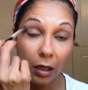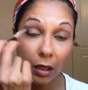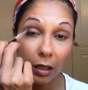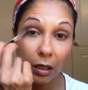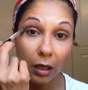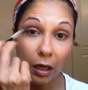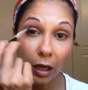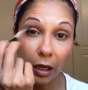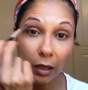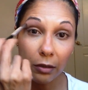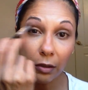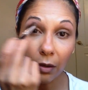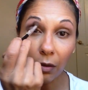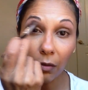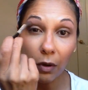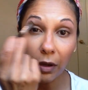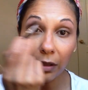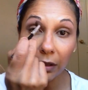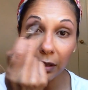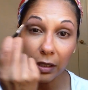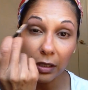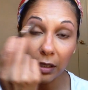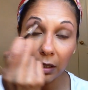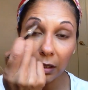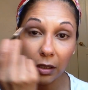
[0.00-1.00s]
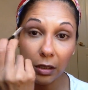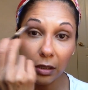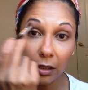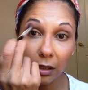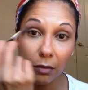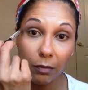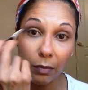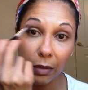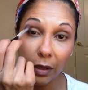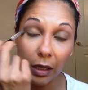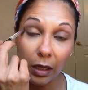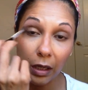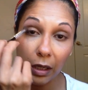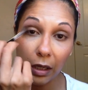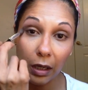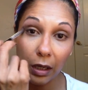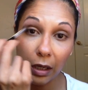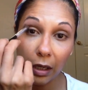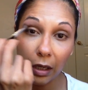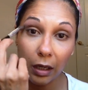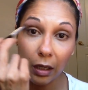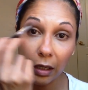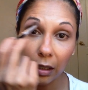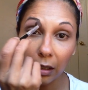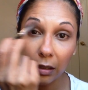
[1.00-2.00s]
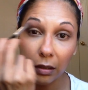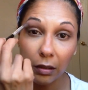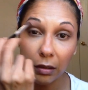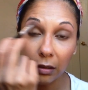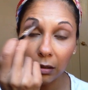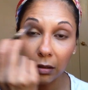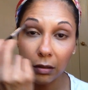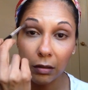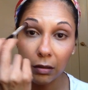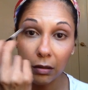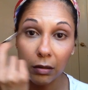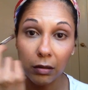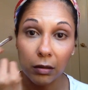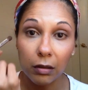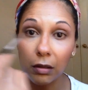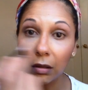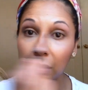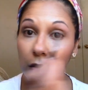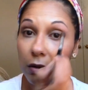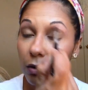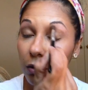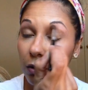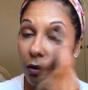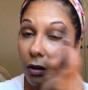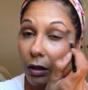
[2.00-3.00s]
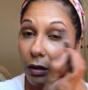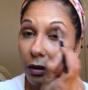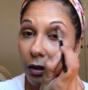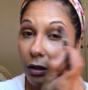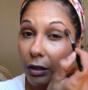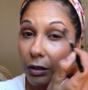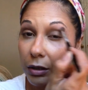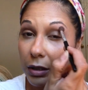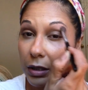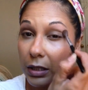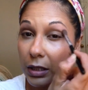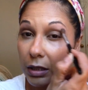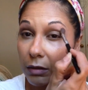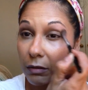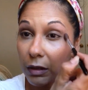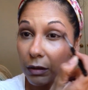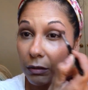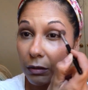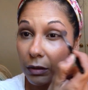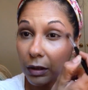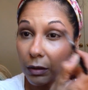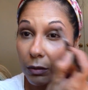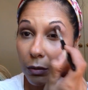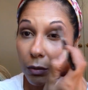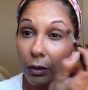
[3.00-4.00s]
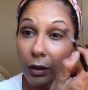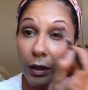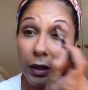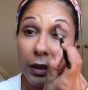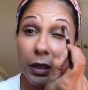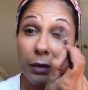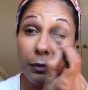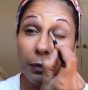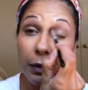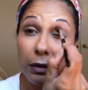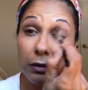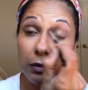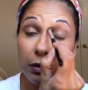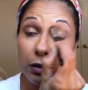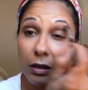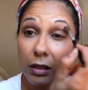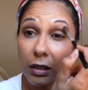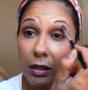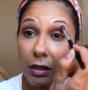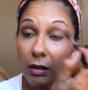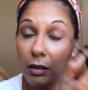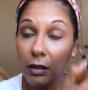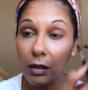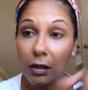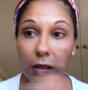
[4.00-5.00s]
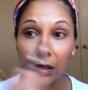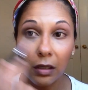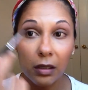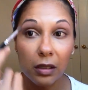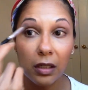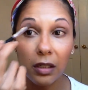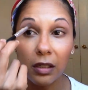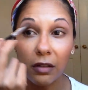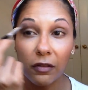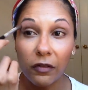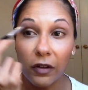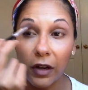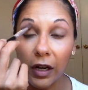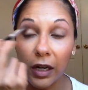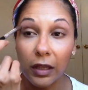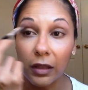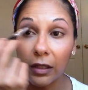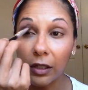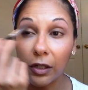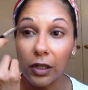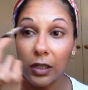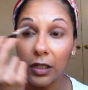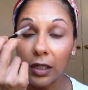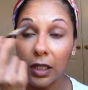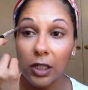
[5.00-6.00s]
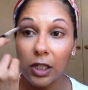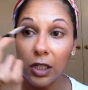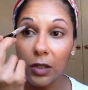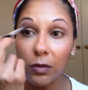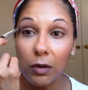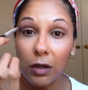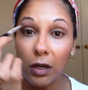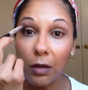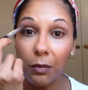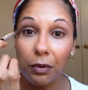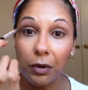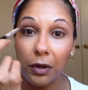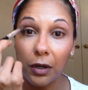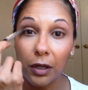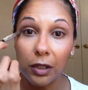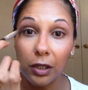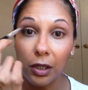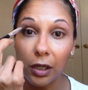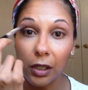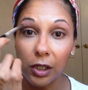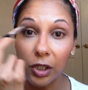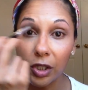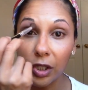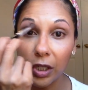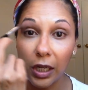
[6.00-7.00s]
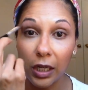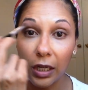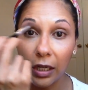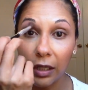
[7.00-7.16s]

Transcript: I don't want this look to be or the crease. I'm not really worrying about defining the crease. I just want to put a dark shade